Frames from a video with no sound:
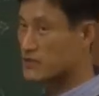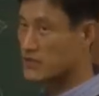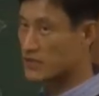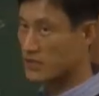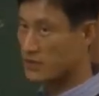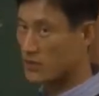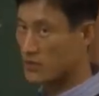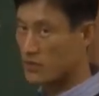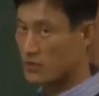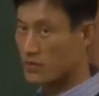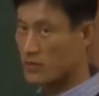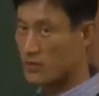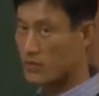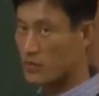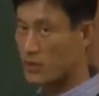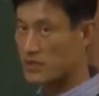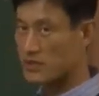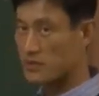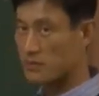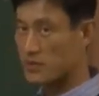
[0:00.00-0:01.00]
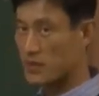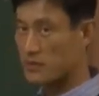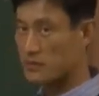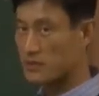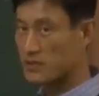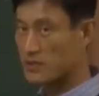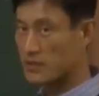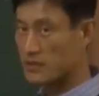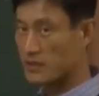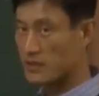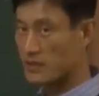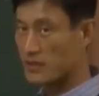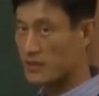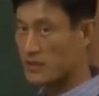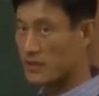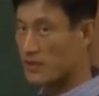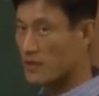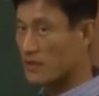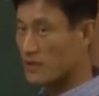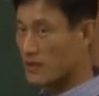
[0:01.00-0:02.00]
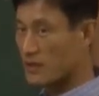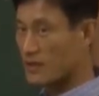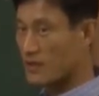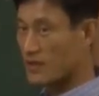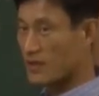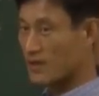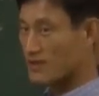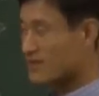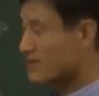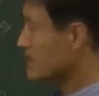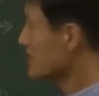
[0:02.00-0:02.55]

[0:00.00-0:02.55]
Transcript: 0? What is the probability? It's